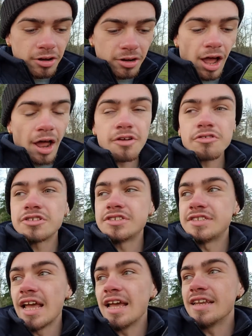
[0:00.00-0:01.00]

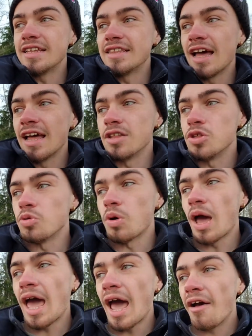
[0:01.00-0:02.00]
understanding that you
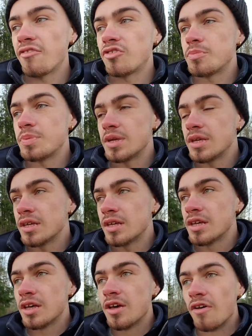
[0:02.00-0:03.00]
have to be
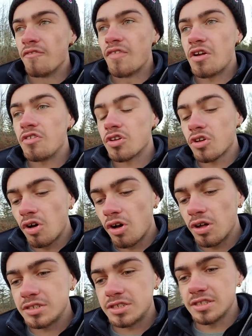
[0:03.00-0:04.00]
very
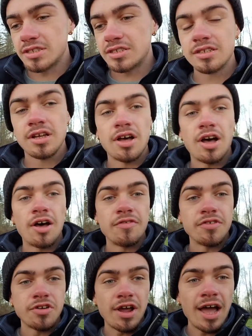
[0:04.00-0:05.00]
conscious of
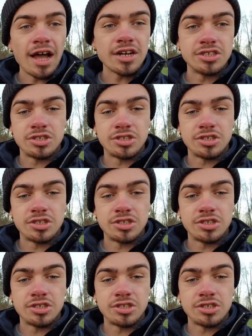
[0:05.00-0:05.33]
your actions.